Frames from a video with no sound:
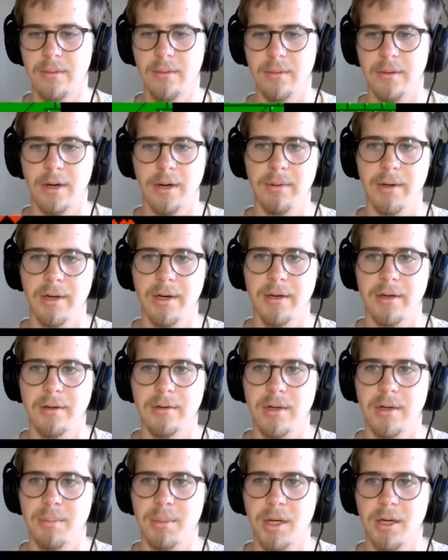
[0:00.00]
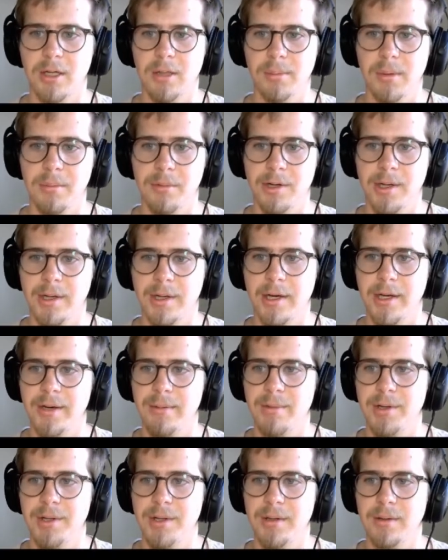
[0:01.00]
I don't know what I do. Do I break out the boomerang and hit
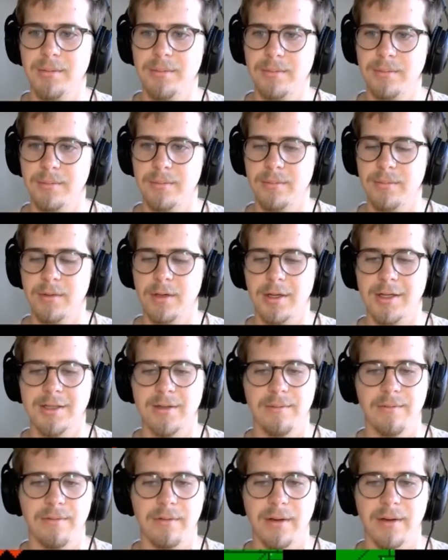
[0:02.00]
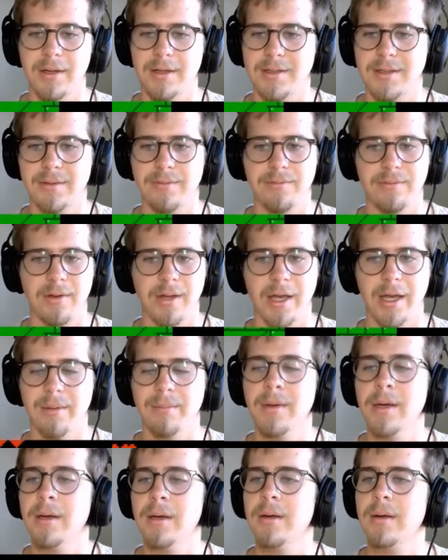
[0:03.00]
him with it? that's a that's a
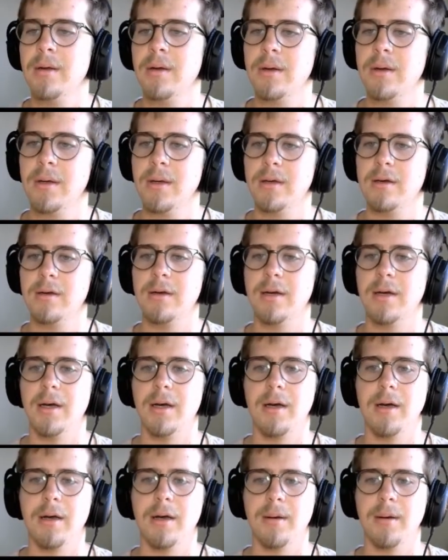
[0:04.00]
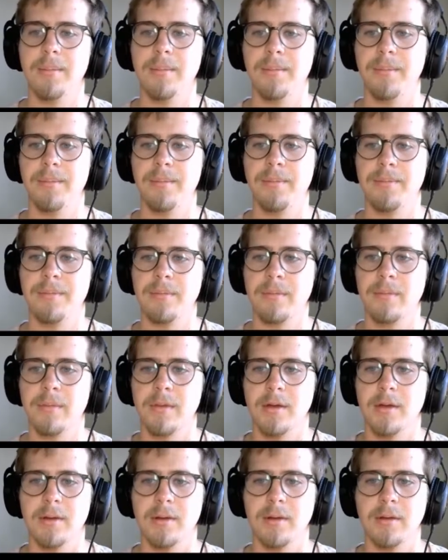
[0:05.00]
flame. Um,
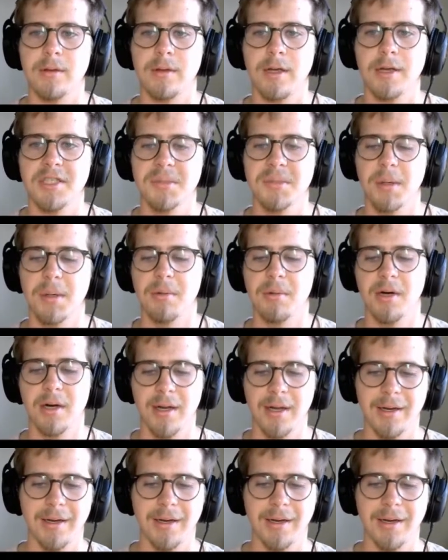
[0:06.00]
there's the boomerang.